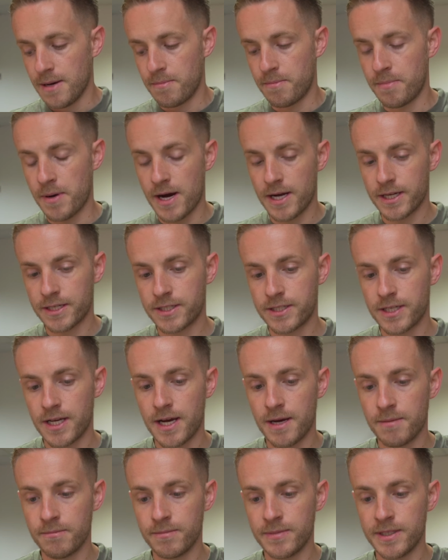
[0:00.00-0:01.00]
But
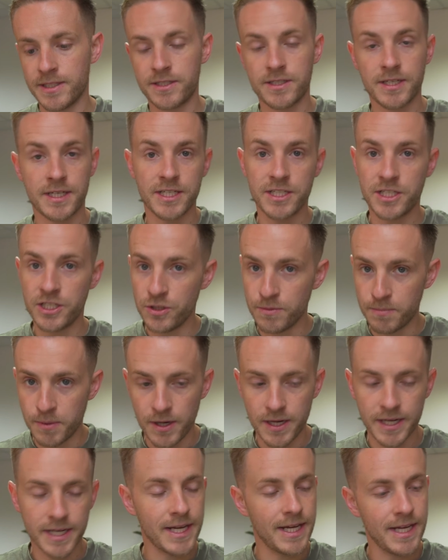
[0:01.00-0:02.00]
it's to continue
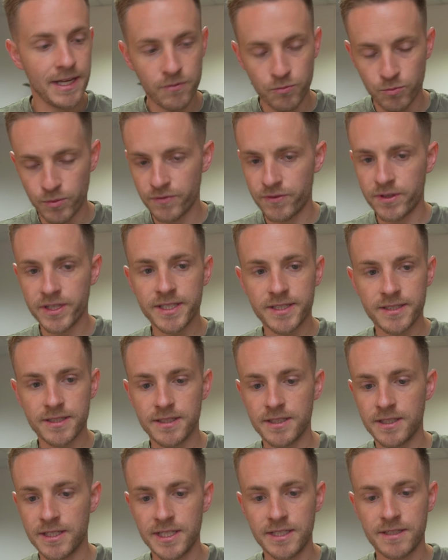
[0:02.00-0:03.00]
buying even with
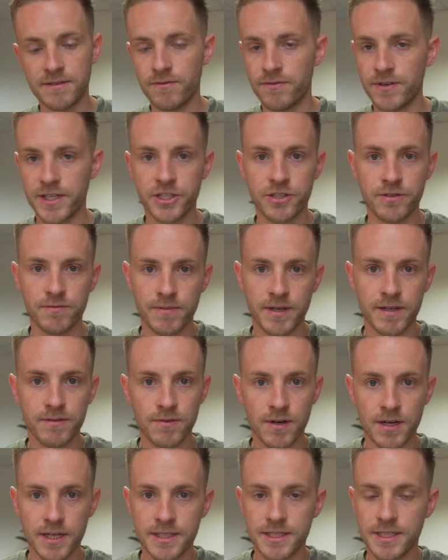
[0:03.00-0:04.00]
these inflation rate
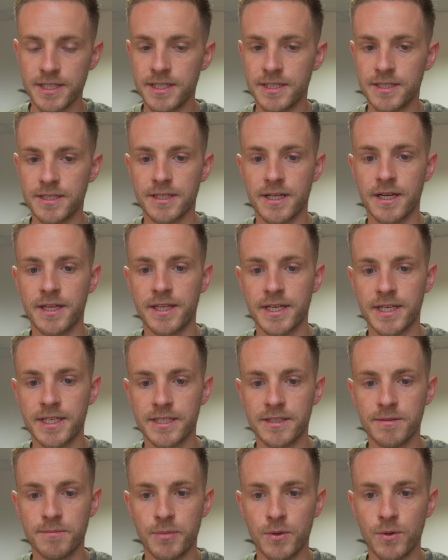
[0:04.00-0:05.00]
rises. I think
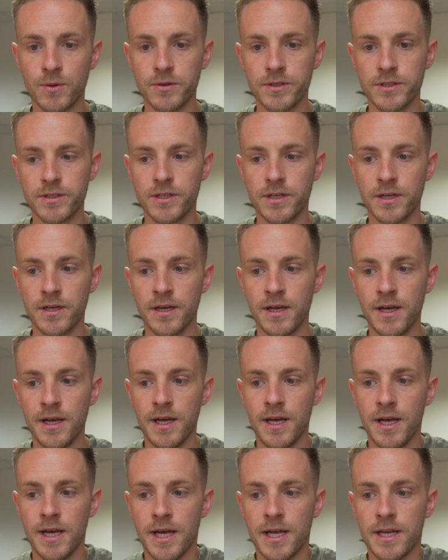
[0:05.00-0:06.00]
it's important to
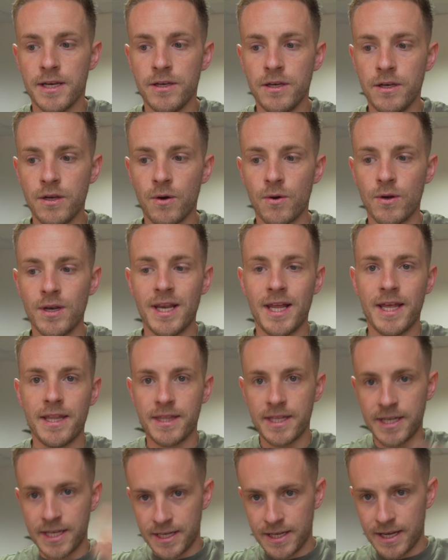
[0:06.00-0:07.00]
not let
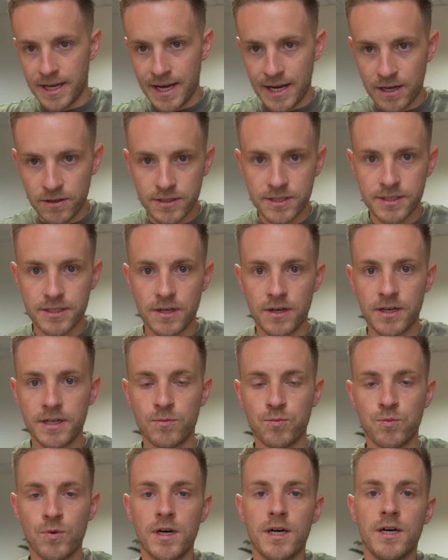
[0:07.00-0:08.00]
the
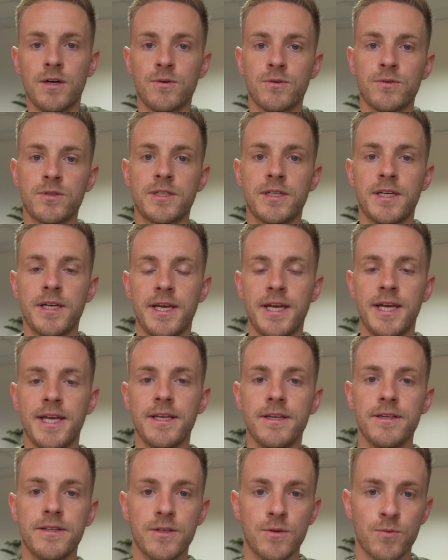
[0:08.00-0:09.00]
outside world
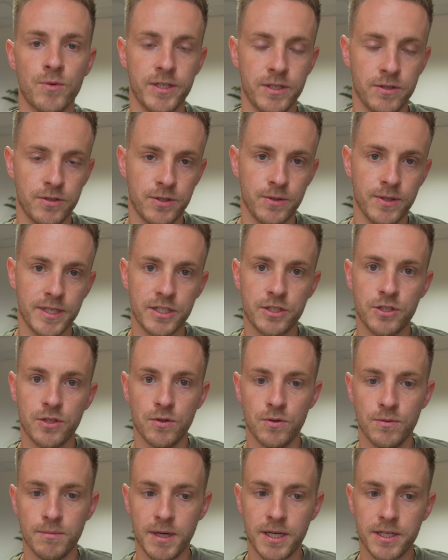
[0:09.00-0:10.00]
hinder what you're doing
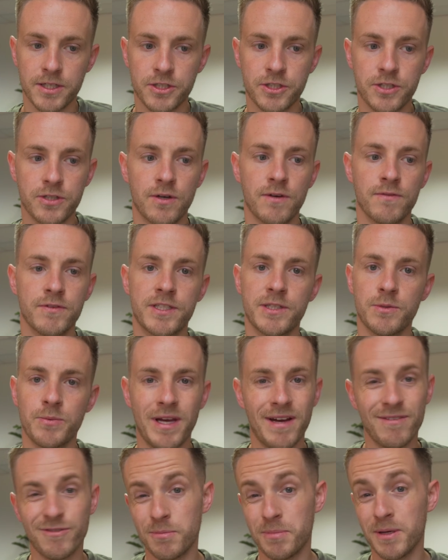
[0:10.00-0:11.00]
too much. Obviously, we
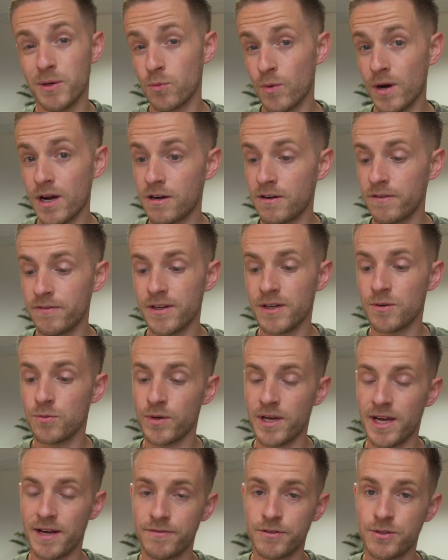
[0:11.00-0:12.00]
have to be aware of it,
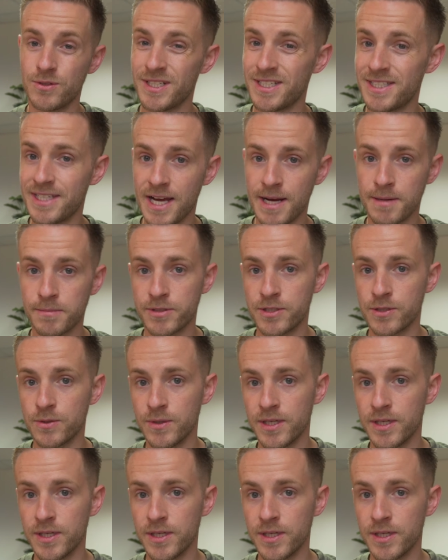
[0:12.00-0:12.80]
we have to adapt to